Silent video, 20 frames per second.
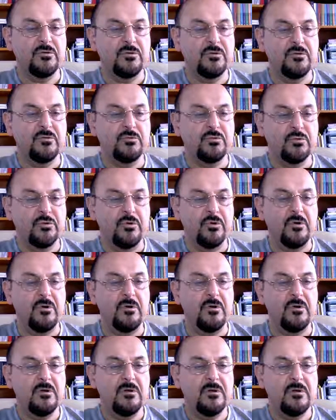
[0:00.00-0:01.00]

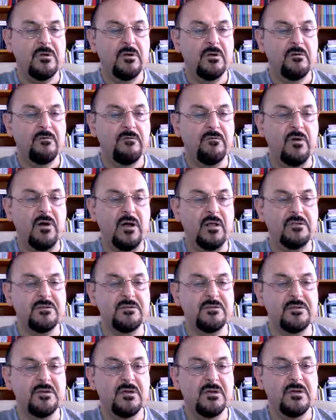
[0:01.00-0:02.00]
true,
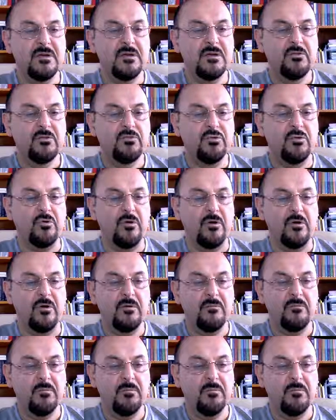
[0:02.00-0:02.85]
false, true.